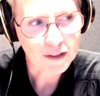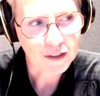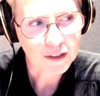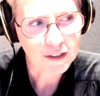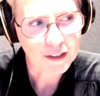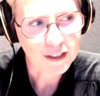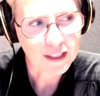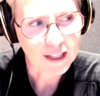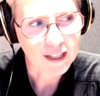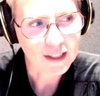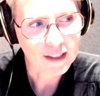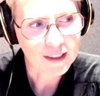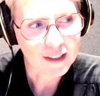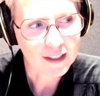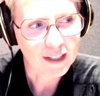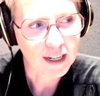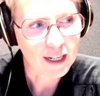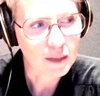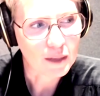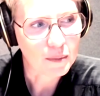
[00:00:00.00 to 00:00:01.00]
I don't
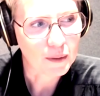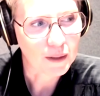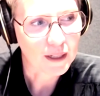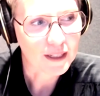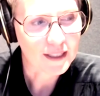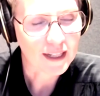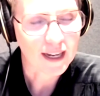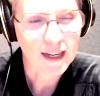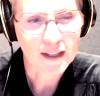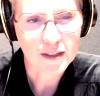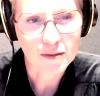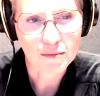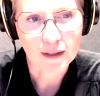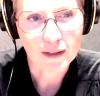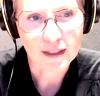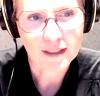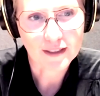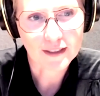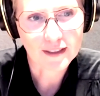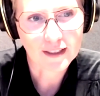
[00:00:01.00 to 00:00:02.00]
think that anybody
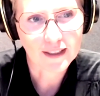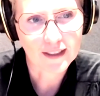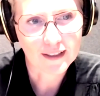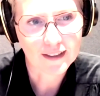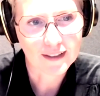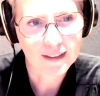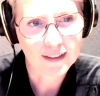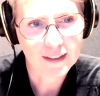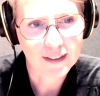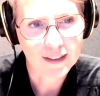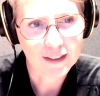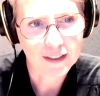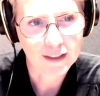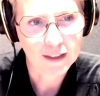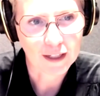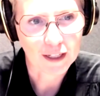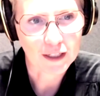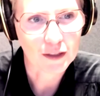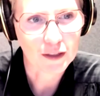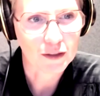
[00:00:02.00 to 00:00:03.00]
takes risk
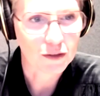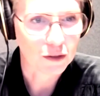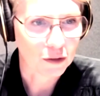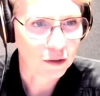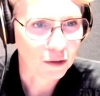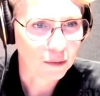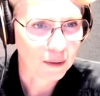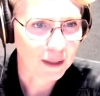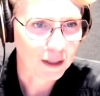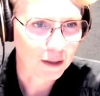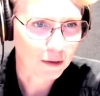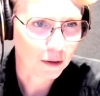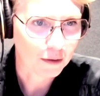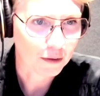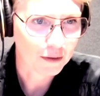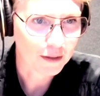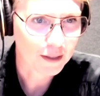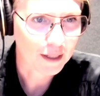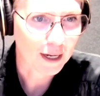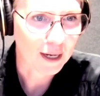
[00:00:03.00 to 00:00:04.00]
like you do when
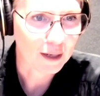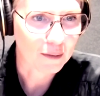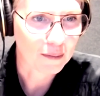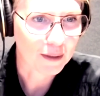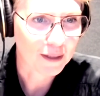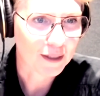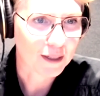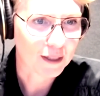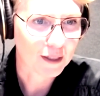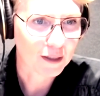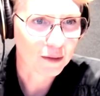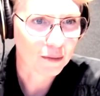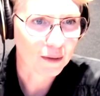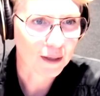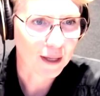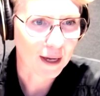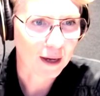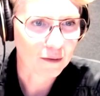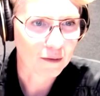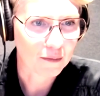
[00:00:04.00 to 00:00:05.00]
you start a
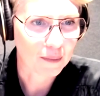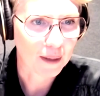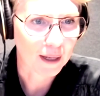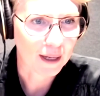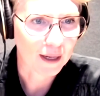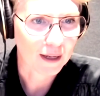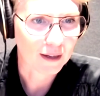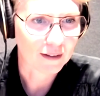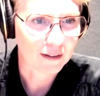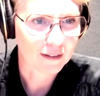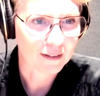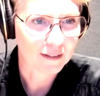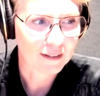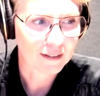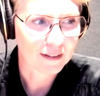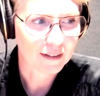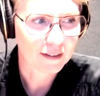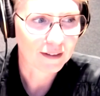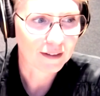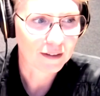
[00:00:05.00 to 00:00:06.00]
business without being
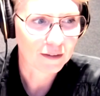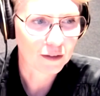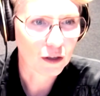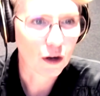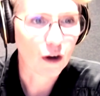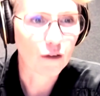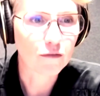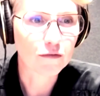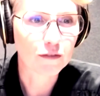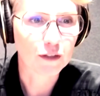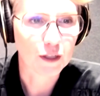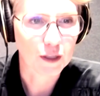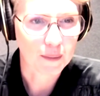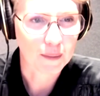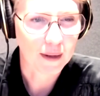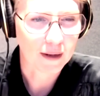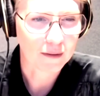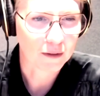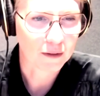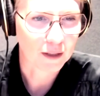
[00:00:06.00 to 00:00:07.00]

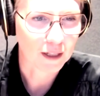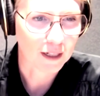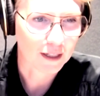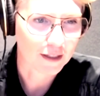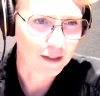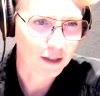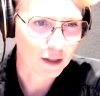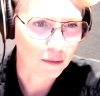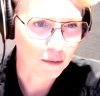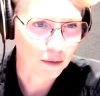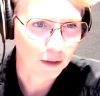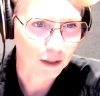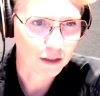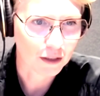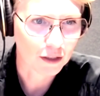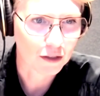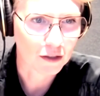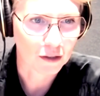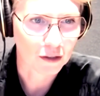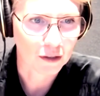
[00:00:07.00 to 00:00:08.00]
confident about what it is that you're
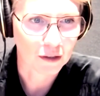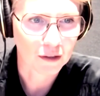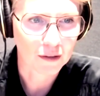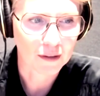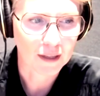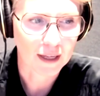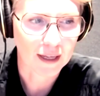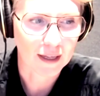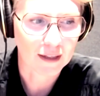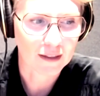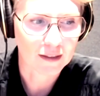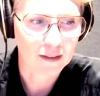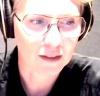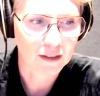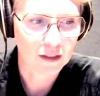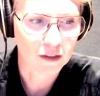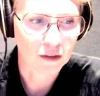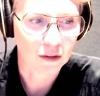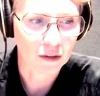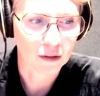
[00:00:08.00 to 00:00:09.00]
wanting to do,
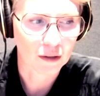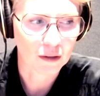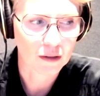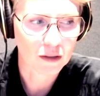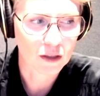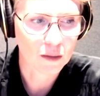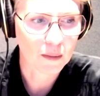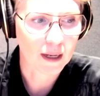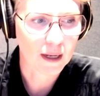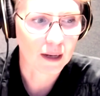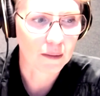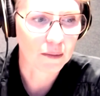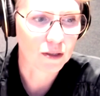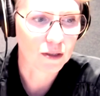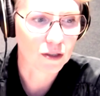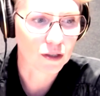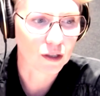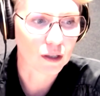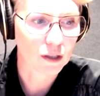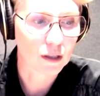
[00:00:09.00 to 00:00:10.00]
and, you know, to be
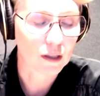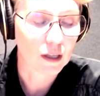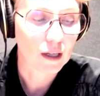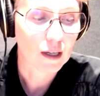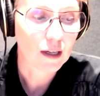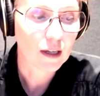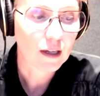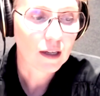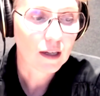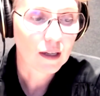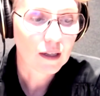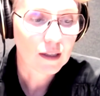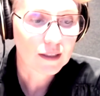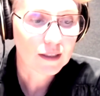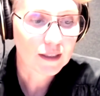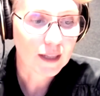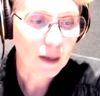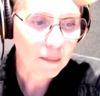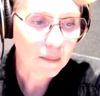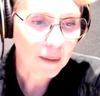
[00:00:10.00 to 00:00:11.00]
able to
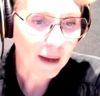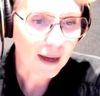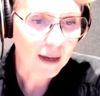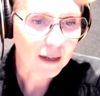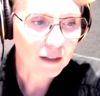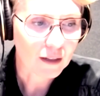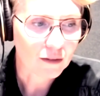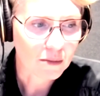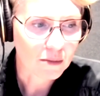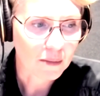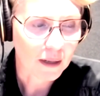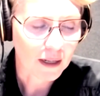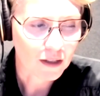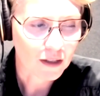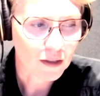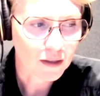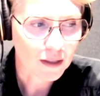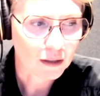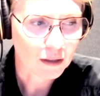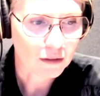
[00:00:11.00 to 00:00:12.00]
step back and
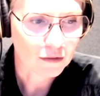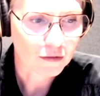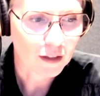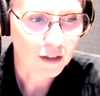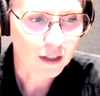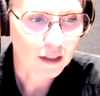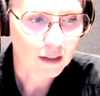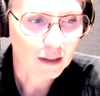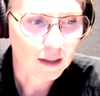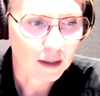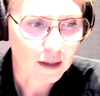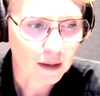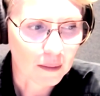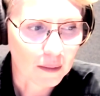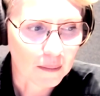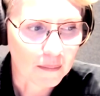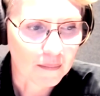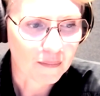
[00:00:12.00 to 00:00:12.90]
remind yourself that